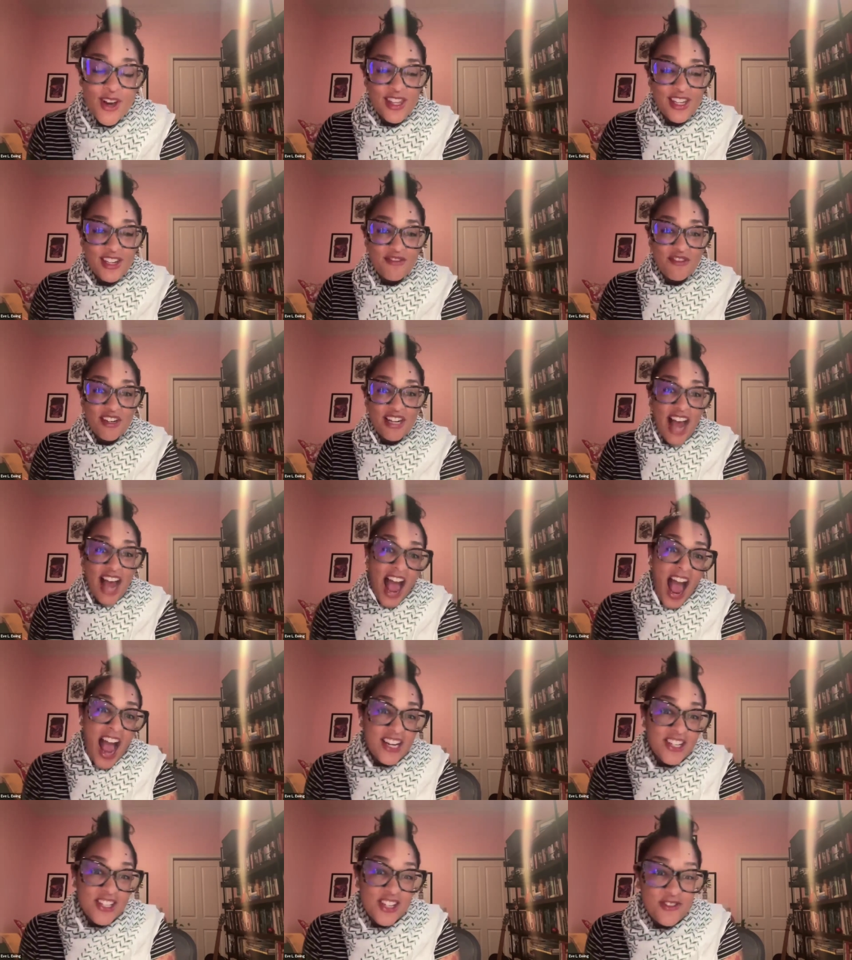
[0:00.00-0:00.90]
all the different
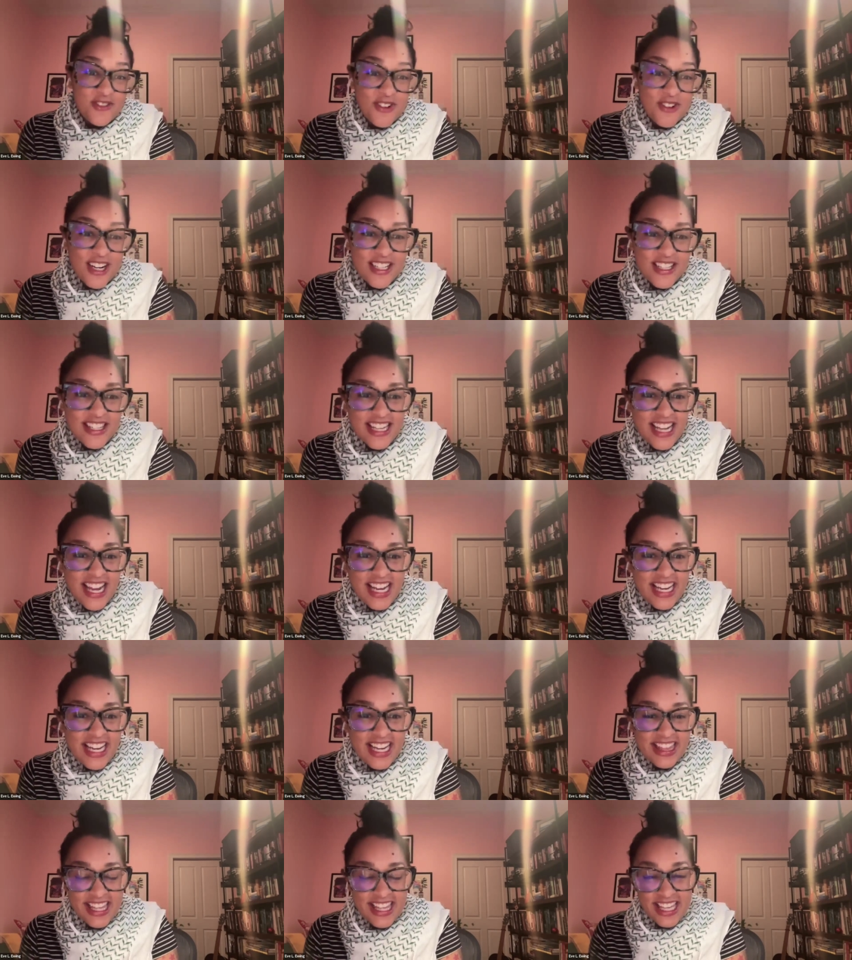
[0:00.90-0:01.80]
action words that
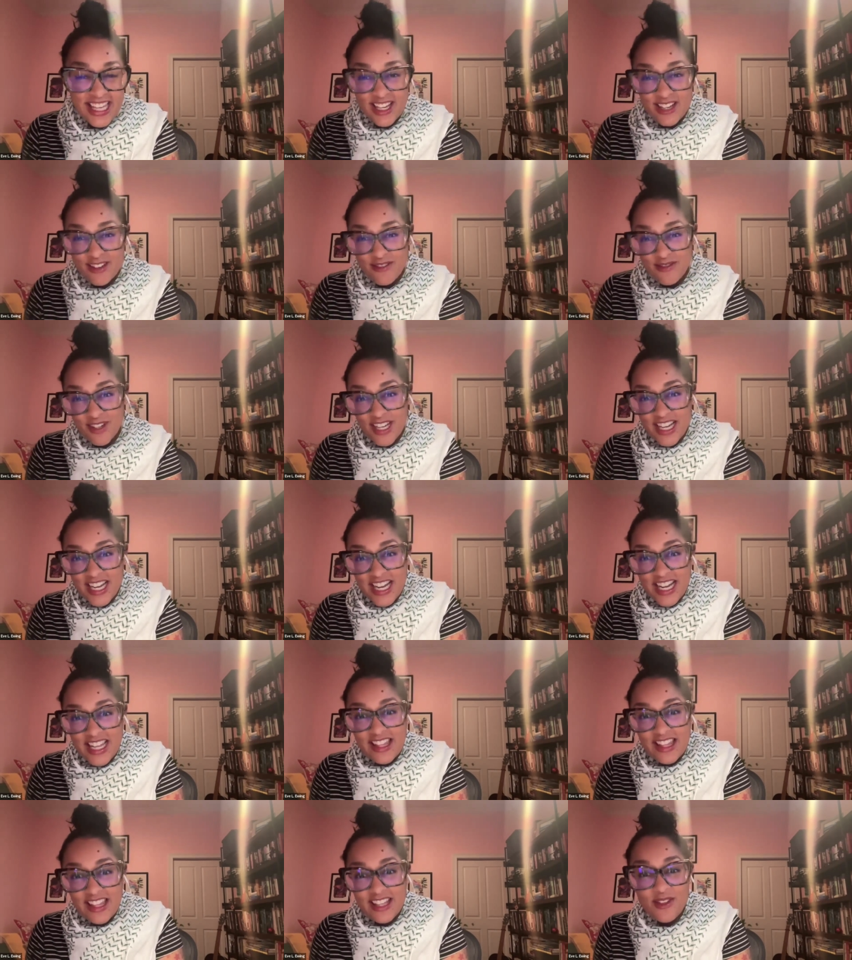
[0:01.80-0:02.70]
I could think of
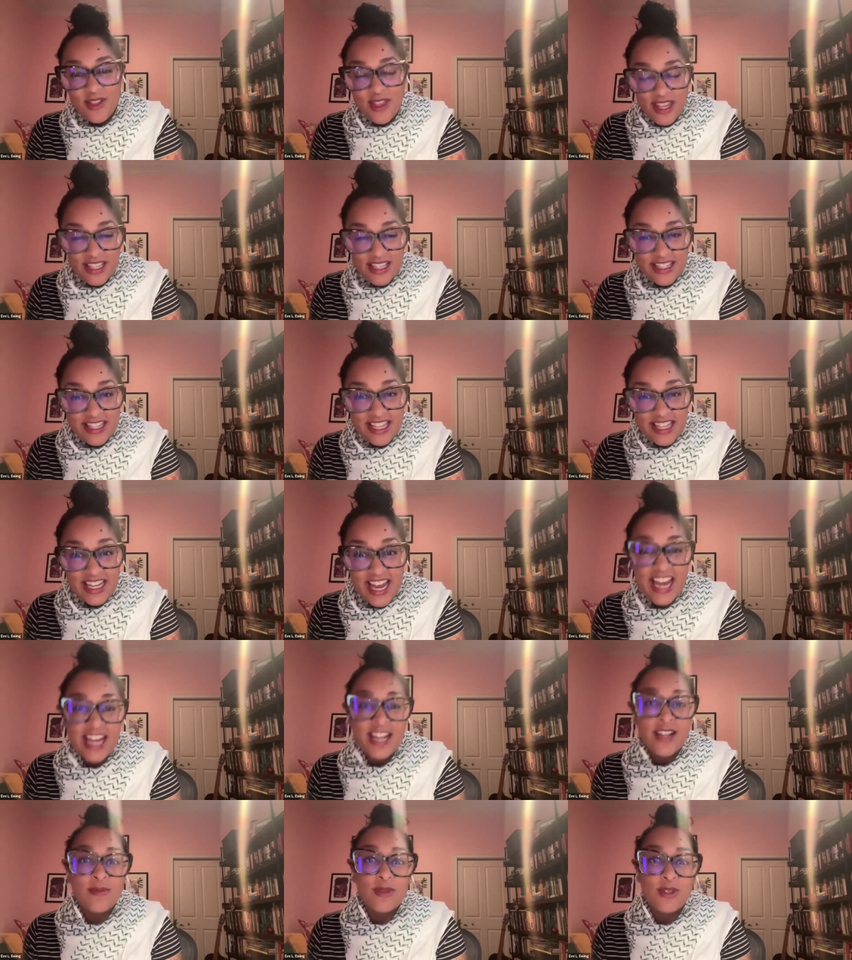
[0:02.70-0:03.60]
that are things
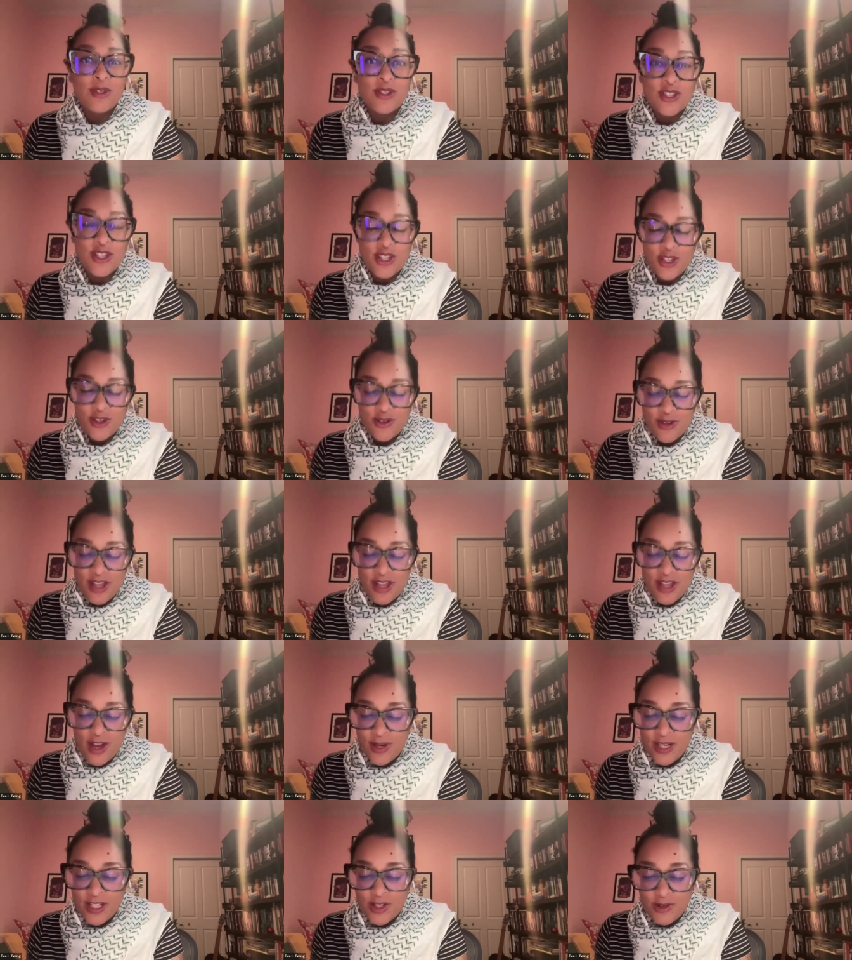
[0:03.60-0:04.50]
that animals do
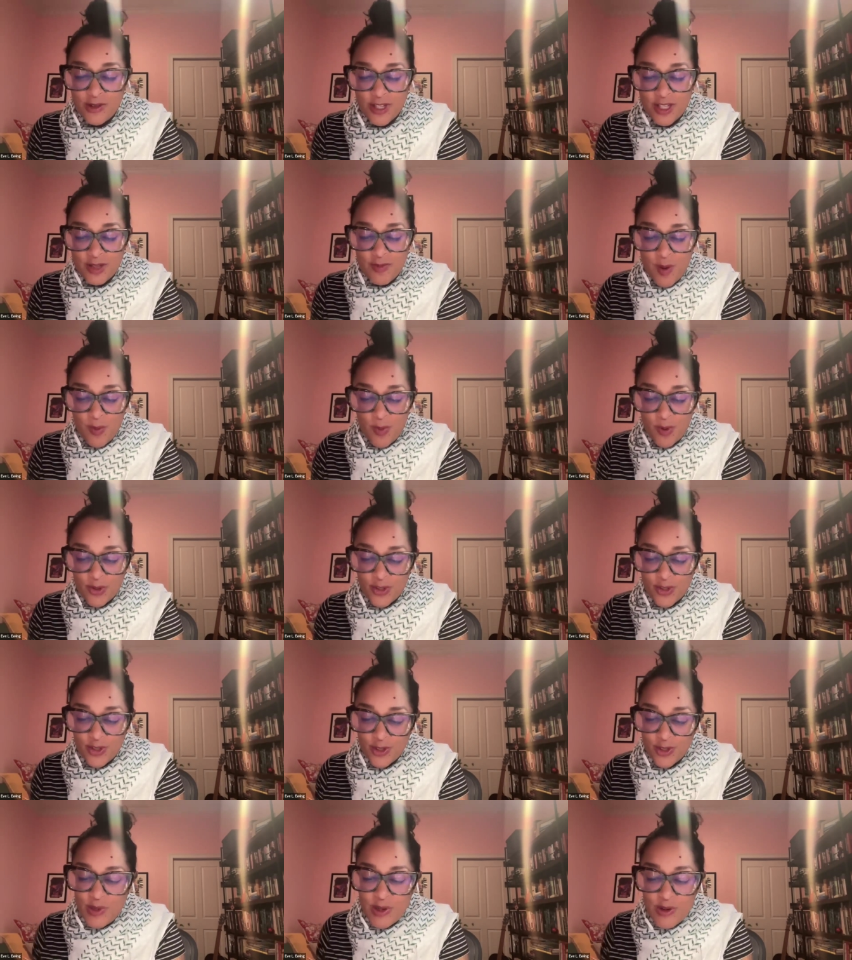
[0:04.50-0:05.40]
and that we do as people
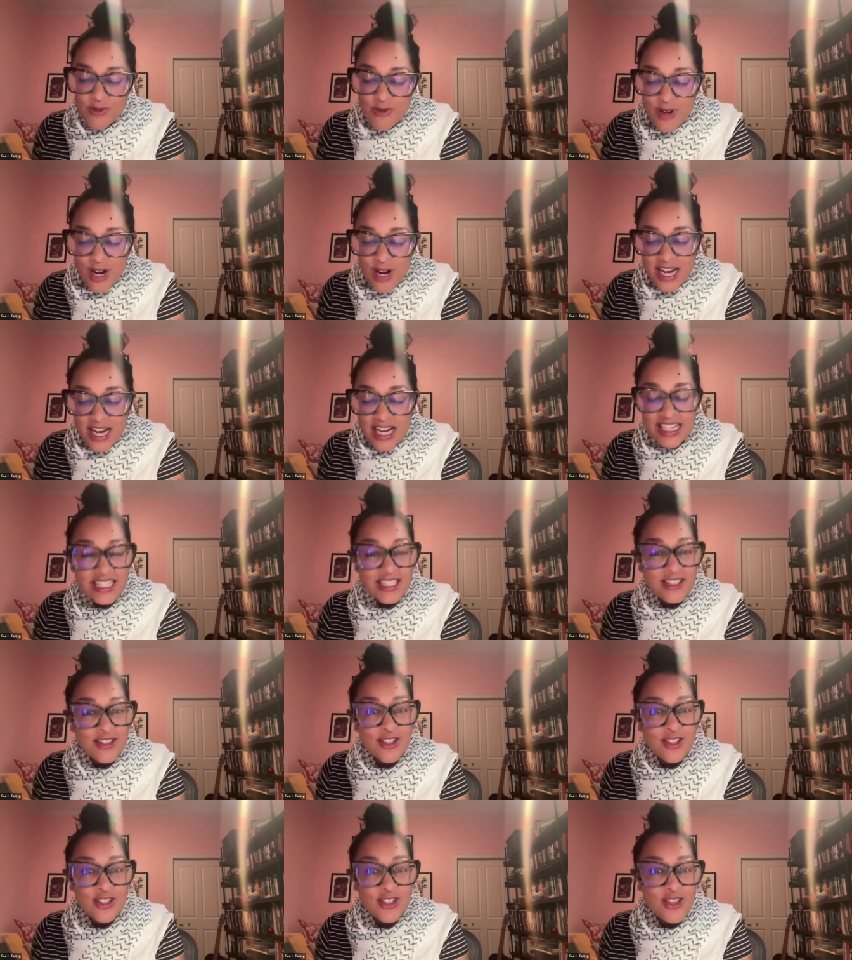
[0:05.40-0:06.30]
too. We run
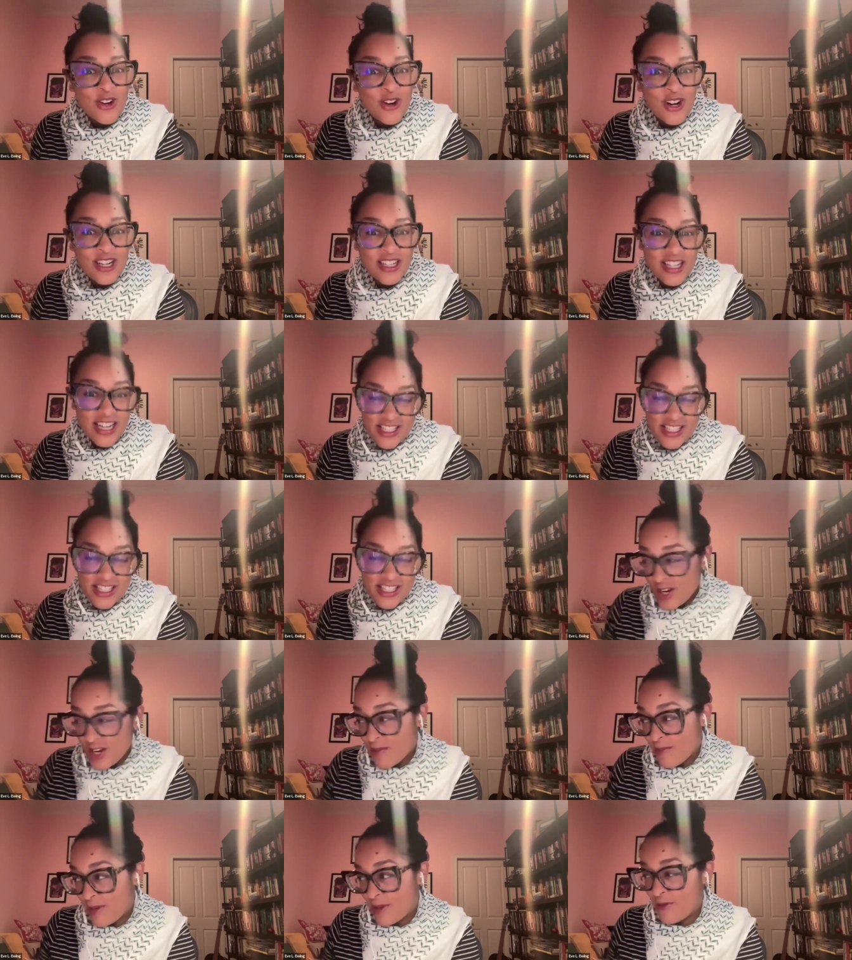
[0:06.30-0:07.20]
and snort and
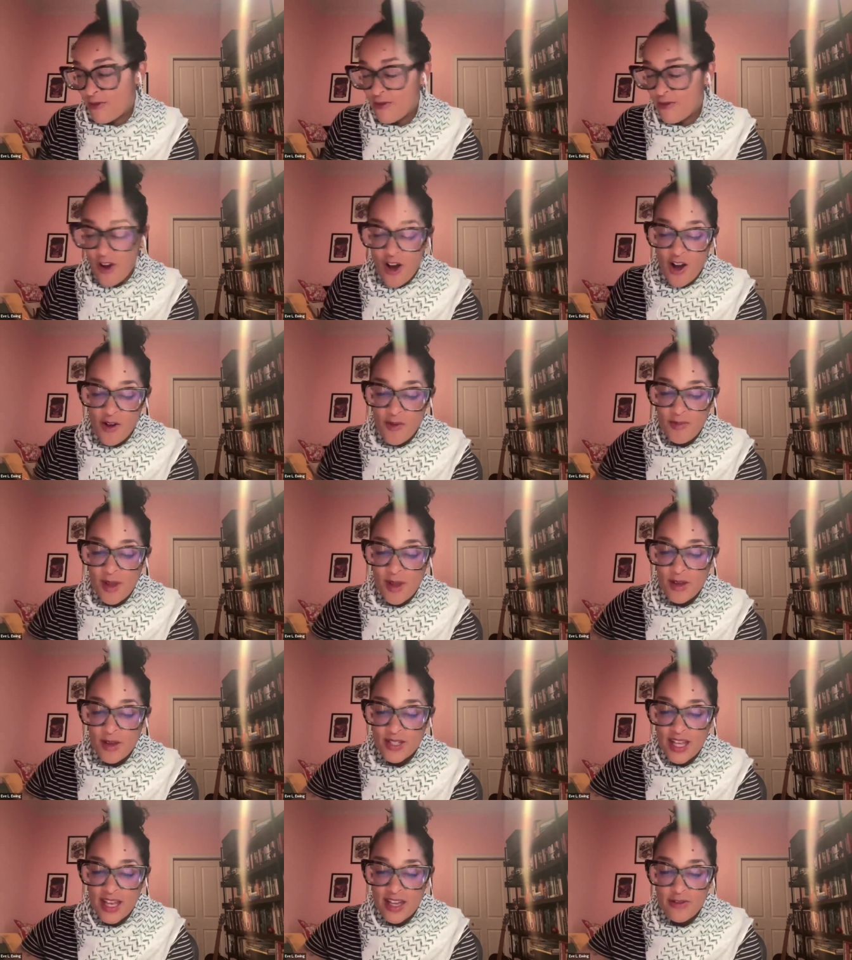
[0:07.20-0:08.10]
jump and fall.
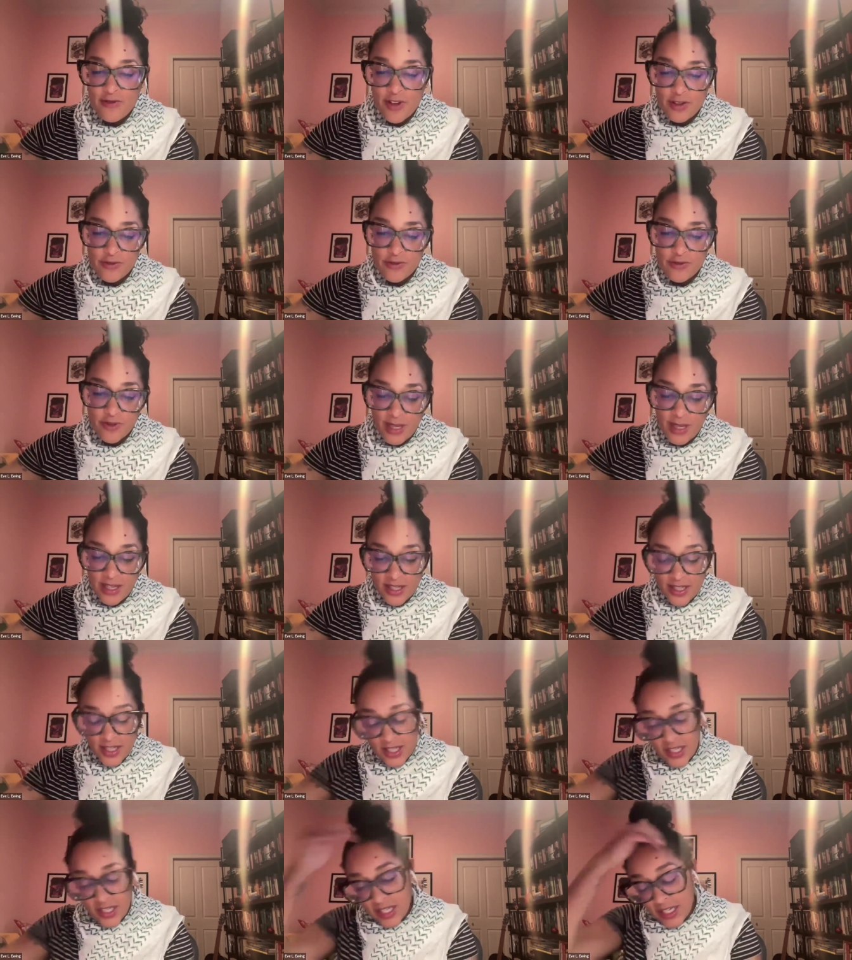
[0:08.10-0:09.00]
That was a lot of fun for
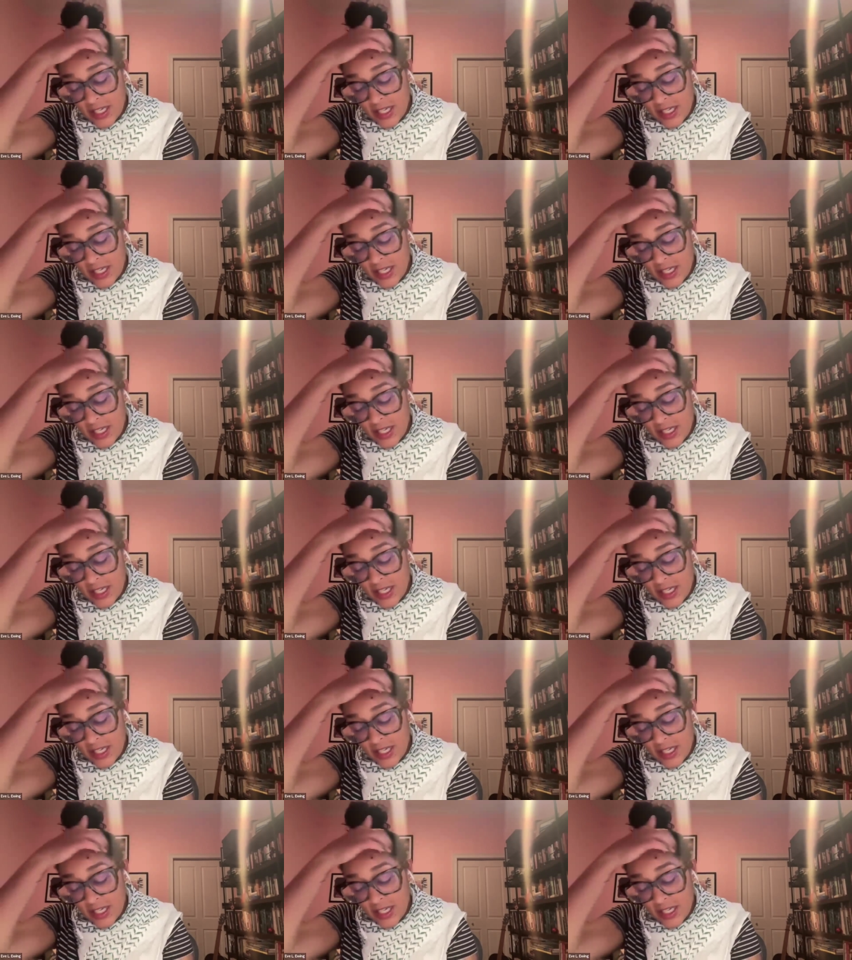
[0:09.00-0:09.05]
me.